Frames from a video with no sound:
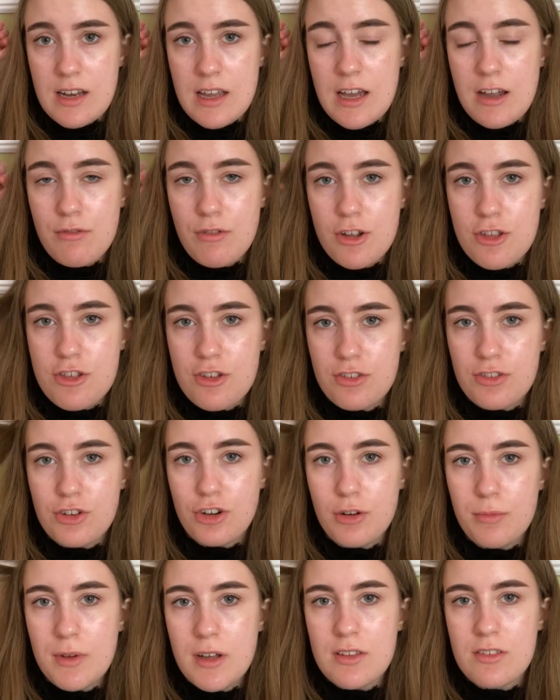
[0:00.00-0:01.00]
later on she's
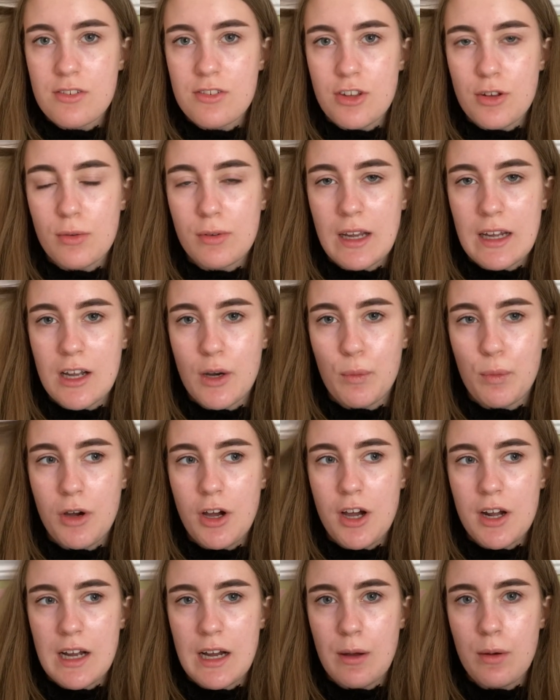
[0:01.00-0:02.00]
told me to do like a
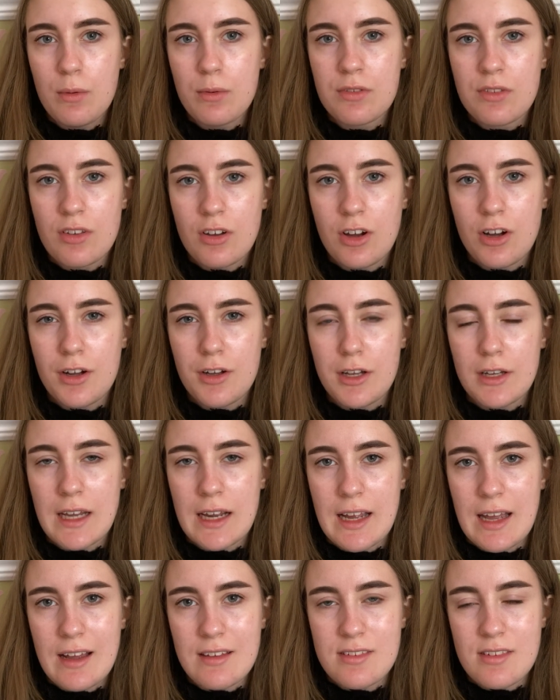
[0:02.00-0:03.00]
workout or
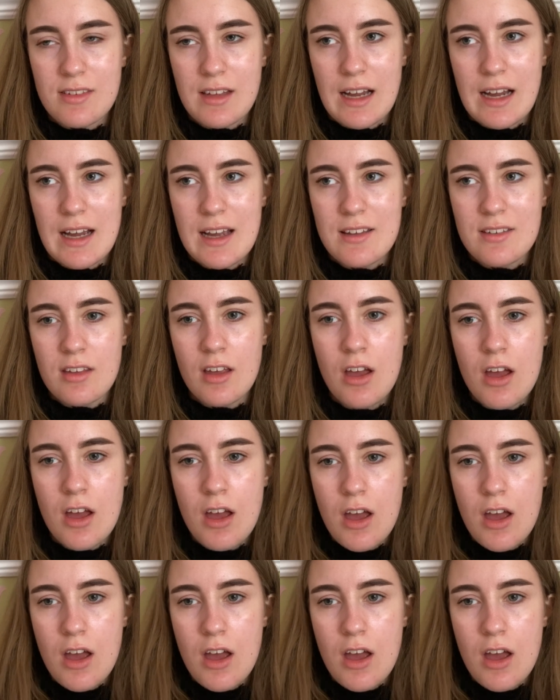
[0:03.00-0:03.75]
like exercise.